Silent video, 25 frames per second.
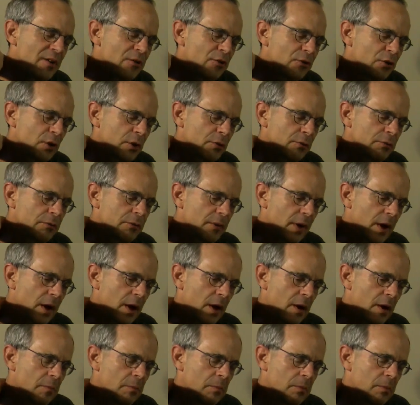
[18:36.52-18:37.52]
sort of,
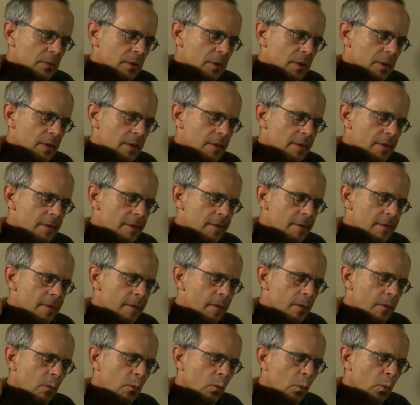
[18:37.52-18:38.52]

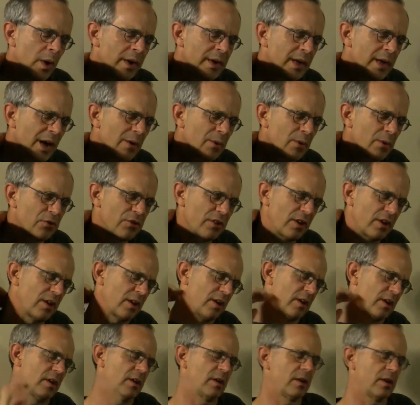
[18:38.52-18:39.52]
when I was
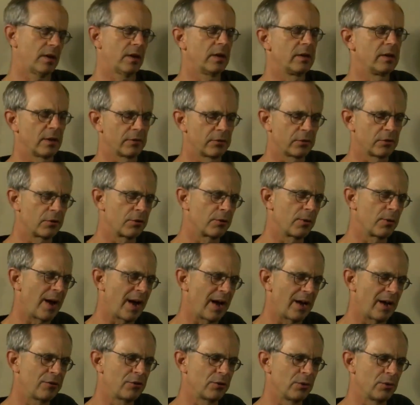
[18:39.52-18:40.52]
an
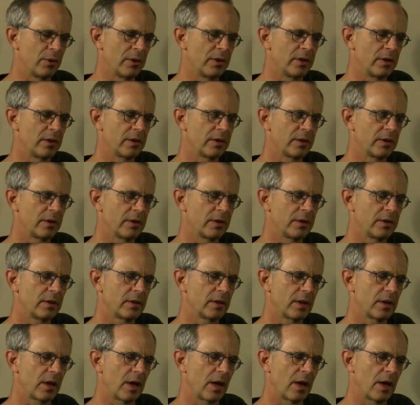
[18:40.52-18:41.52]
undergraduate,
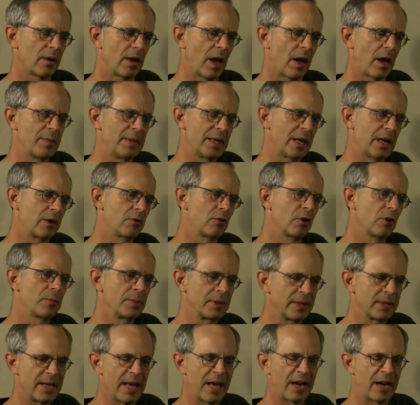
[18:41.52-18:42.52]
I grew
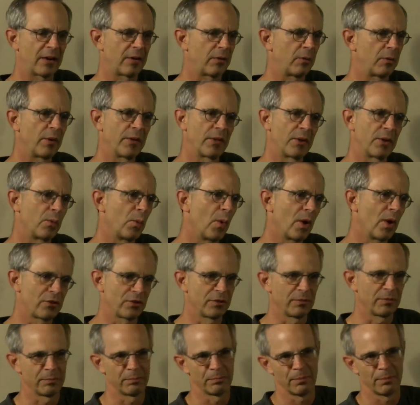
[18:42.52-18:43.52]
up in Canada where there
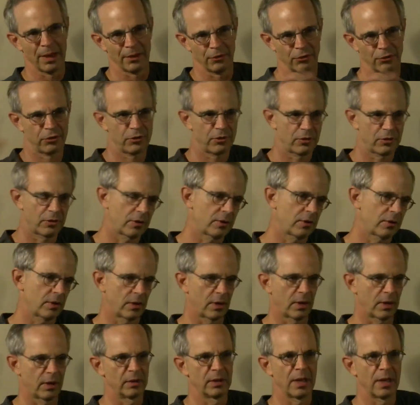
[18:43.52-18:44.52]
wasn't much
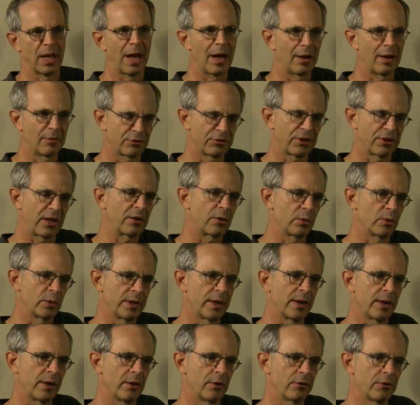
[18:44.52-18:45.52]
alive
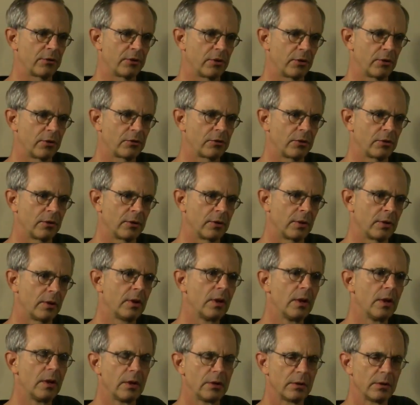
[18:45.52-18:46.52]
psychoanalysis, and
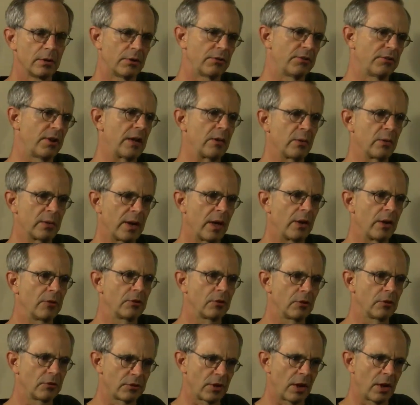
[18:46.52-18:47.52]
the
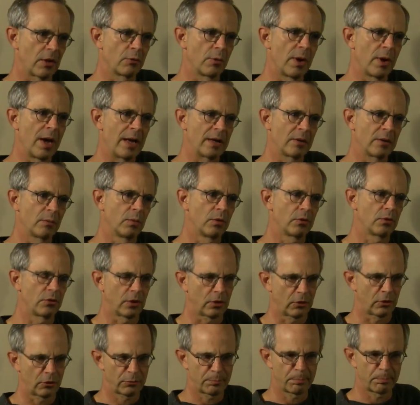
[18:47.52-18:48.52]
psychoanalysis I read and was
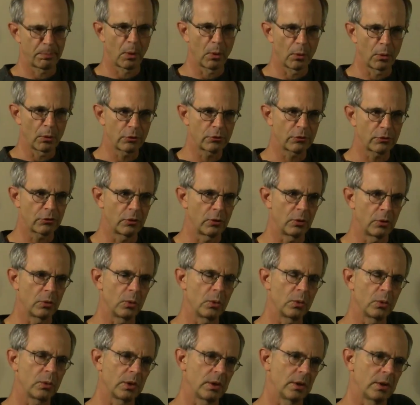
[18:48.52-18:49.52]
exposed
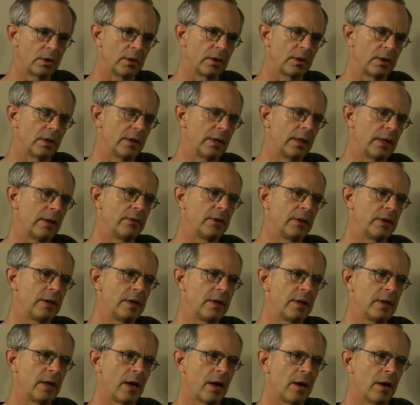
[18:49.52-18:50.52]
to in
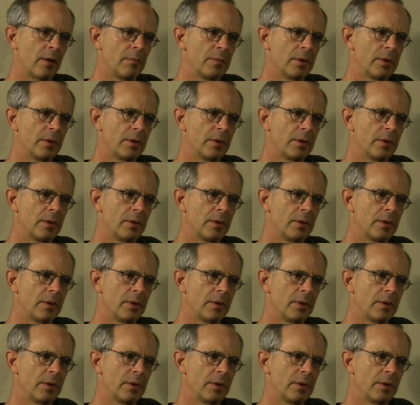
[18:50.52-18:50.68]
the